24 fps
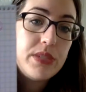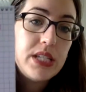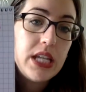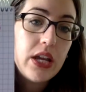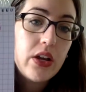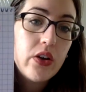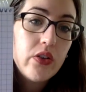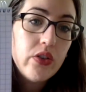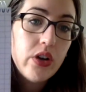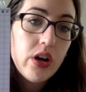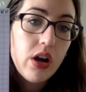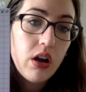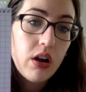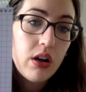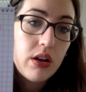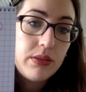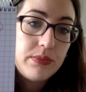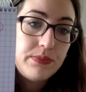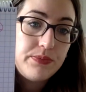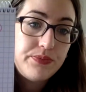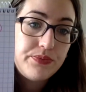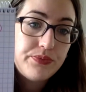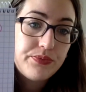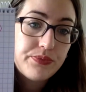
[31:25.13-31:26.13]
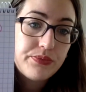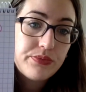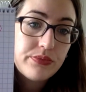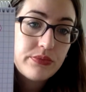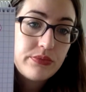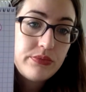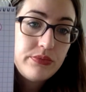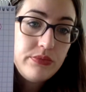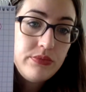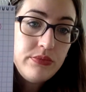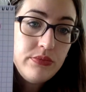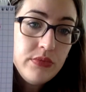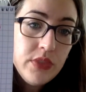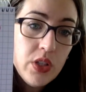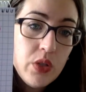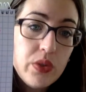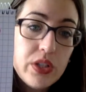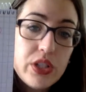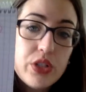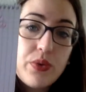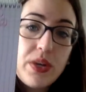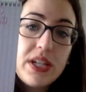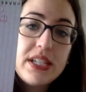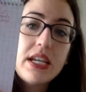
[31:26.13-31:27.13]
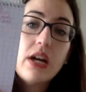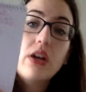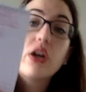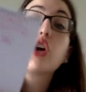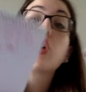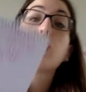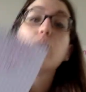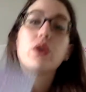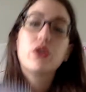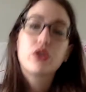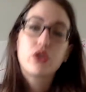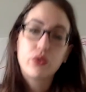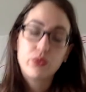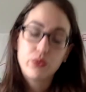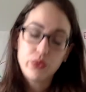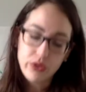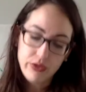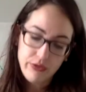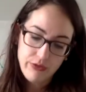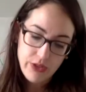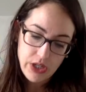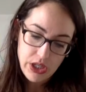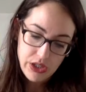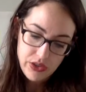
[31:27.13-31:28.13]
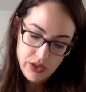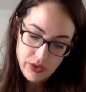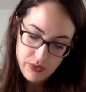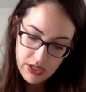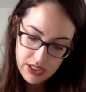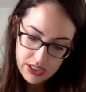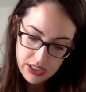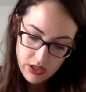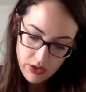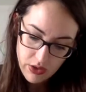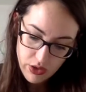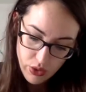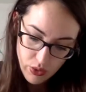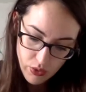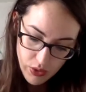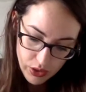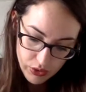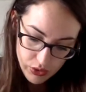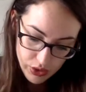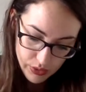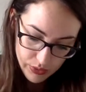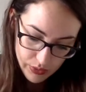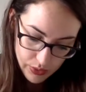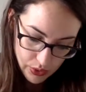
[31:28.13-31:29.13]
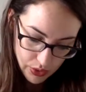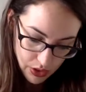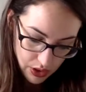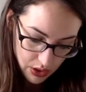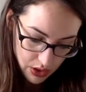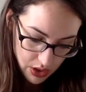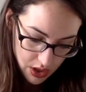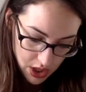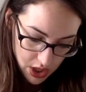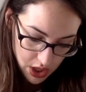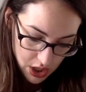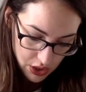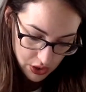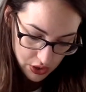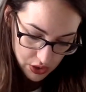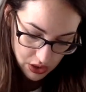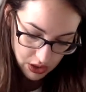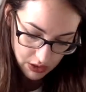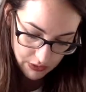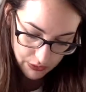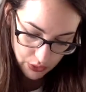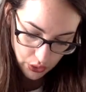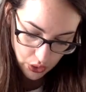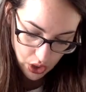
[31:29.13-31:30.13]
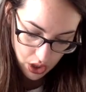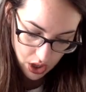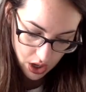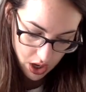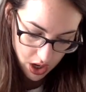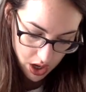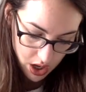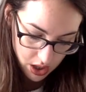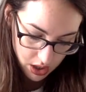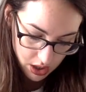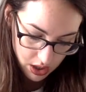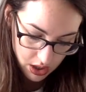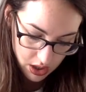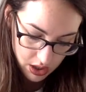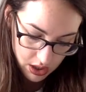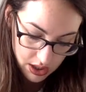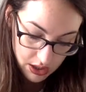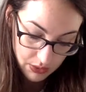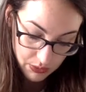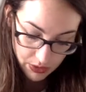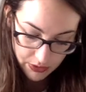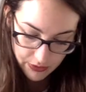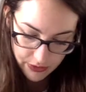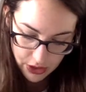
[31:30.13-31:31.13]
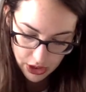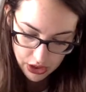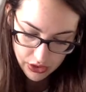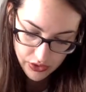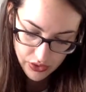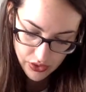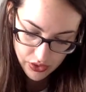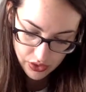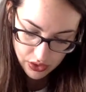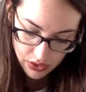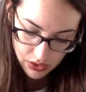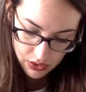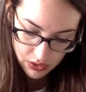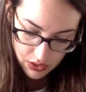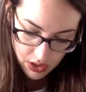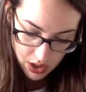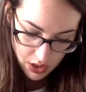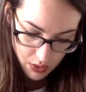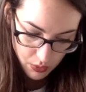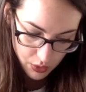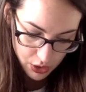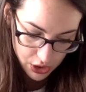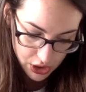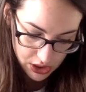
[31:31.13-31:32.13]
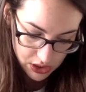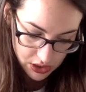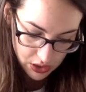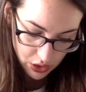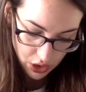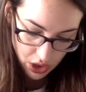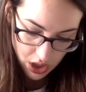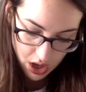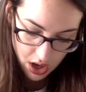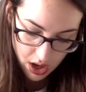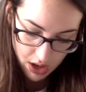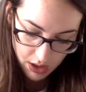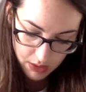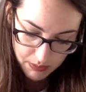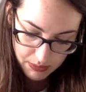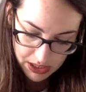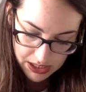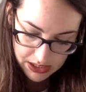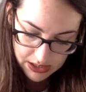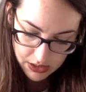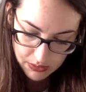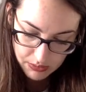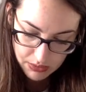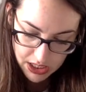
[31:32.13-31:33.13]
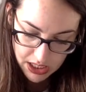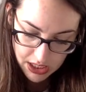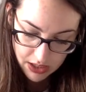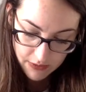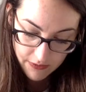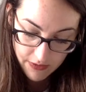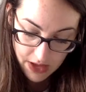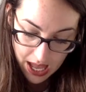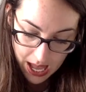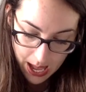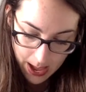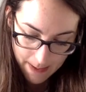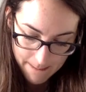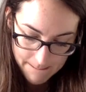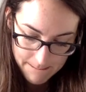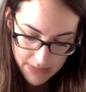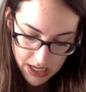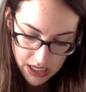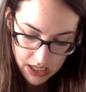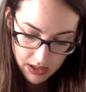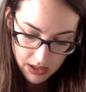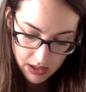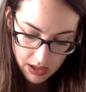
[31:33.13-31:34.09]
take a look. Let's write down our quotient rule first. Write down your quotient rule. So you have log in reverse, which is log base b of m